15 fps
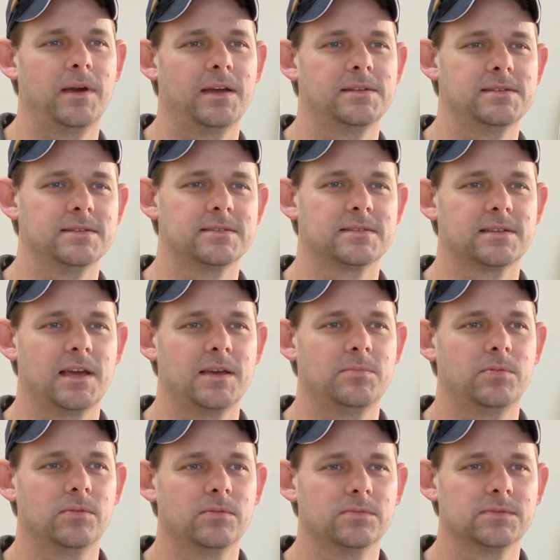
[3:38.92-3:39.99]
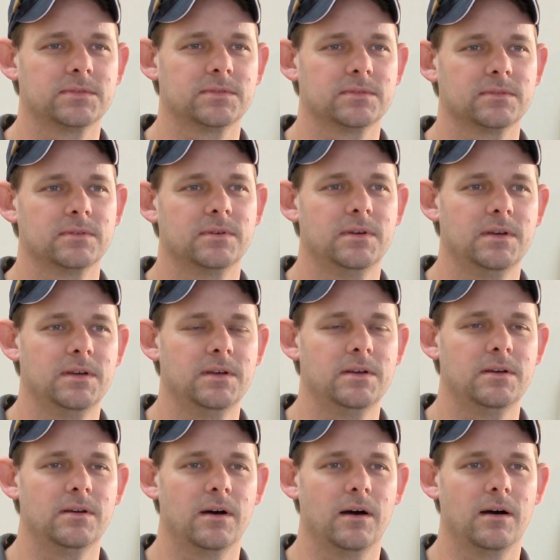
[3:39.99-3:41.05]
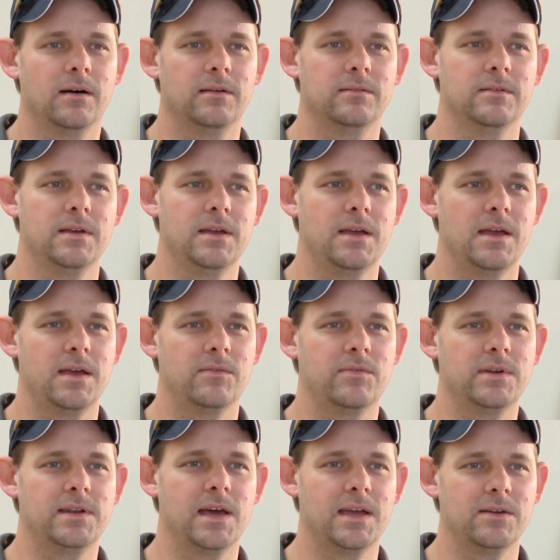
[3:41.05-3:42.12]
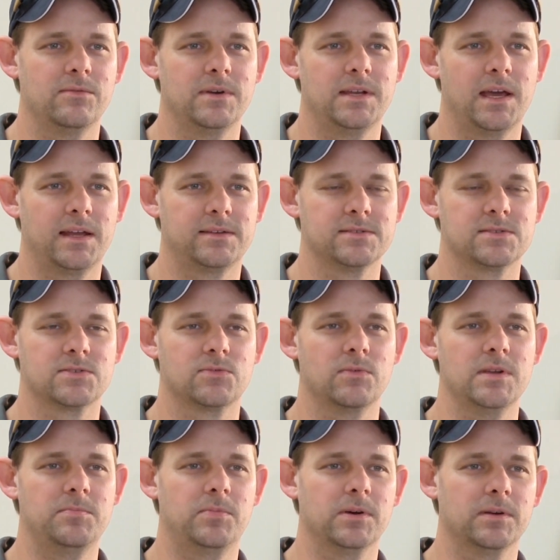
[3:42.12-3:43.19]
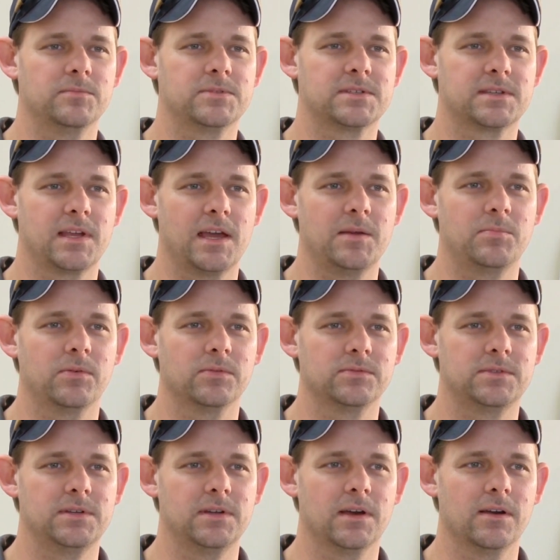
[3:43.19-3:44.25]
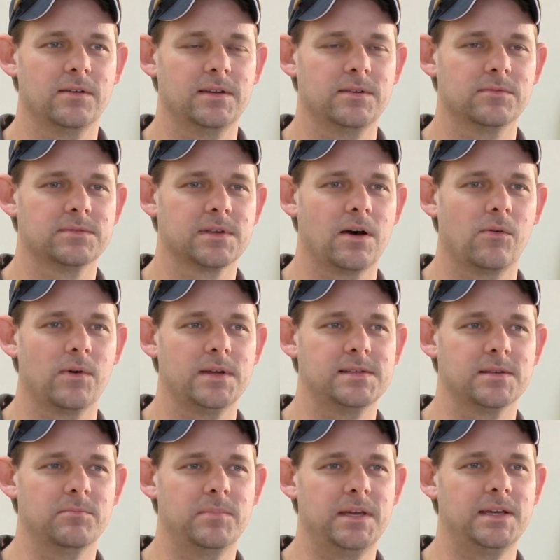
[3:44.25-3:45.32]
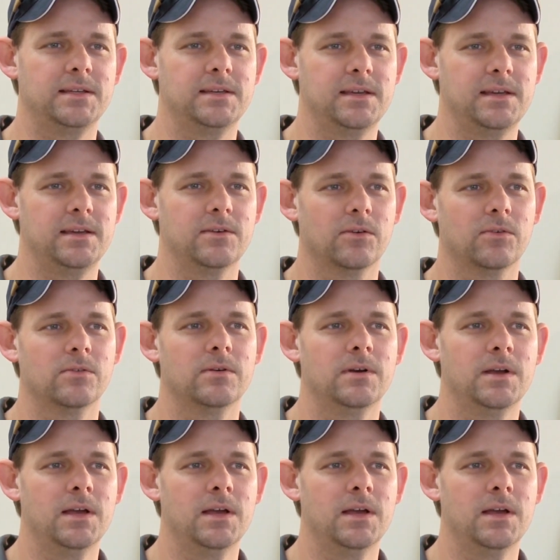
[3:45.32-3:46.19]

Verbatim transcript: Magic Staples, uh, every day we'd have to sweep up staples, you know, and it was always a big deal.